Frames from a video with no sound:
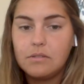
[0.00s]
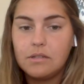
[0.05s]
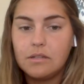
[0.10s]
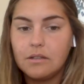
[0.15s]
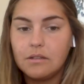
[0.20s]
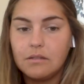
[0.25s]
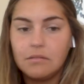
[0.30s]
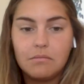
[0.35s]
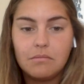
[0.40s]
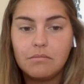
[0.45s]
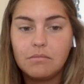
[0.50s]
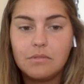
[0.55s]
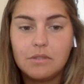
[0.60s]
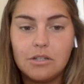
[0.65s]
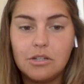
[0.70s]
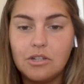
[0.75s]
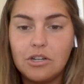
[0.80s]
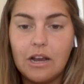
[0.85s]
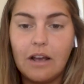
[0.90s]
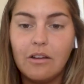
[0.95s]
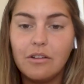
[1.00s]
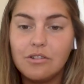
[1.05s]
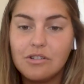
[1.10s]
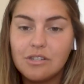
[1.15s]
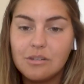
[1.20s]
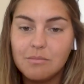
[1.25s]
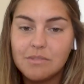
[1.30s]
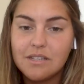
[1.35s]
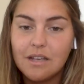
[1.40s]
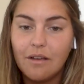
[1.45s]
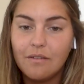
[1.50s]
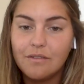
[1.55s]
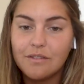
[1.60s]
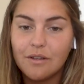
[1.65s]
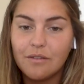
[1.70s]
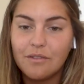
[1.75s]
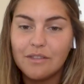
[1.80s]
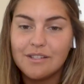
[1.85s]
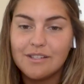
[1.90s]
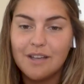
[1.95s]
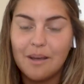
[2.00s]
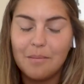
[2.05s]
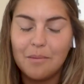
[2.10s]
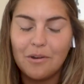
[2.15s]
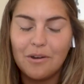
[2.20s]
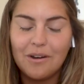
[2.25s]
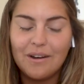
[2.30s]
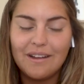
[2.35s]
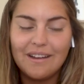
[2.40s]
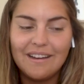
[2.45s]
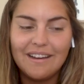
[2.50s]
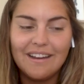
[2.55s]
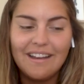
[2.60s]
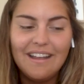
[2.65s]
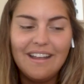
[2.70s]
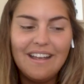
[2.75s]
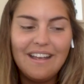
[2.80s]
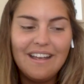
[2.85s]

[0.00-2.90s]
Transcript: to, to challenge themselves over the summer and